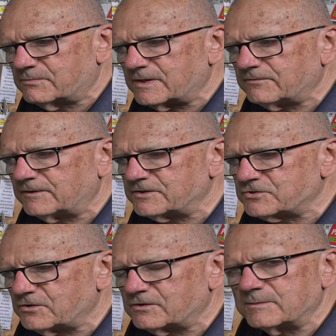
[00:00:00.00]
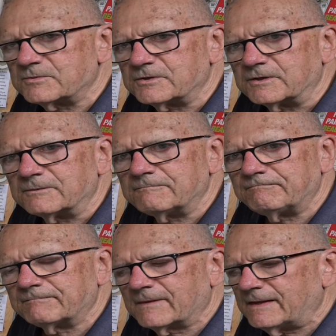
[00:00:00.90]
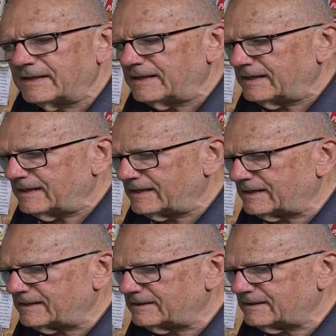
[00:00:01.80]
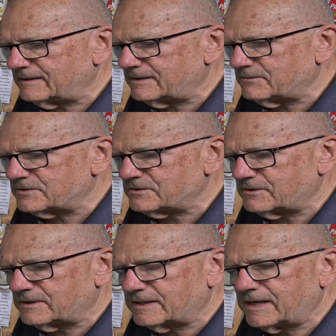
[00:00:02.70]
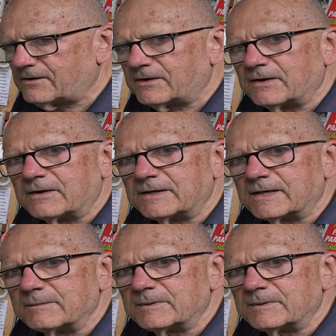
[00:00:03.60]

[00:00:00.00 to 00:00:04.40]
briefly show them to you, and uh, then we'll sort of carry on here.